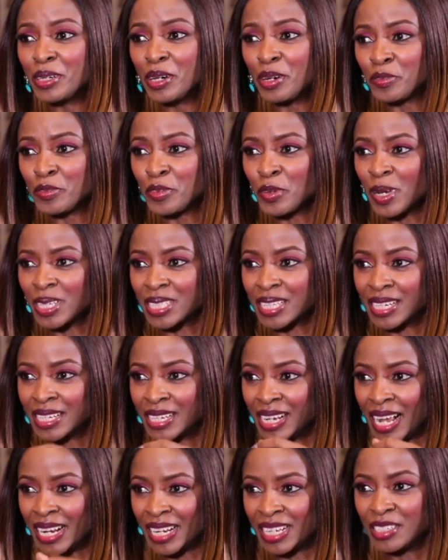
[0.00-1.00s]
Of you as
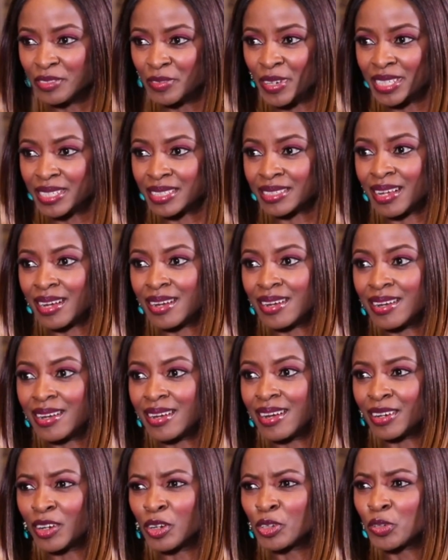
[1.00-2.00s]
an investor,
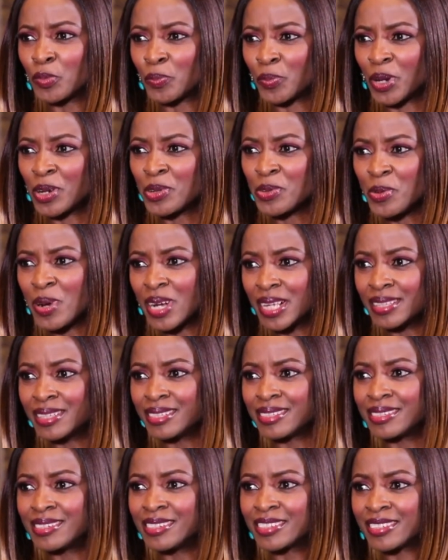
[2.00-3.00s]
an entrepreneur in
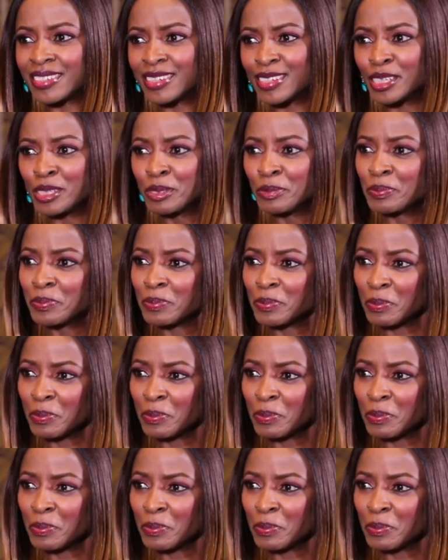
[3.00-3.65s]
this nation.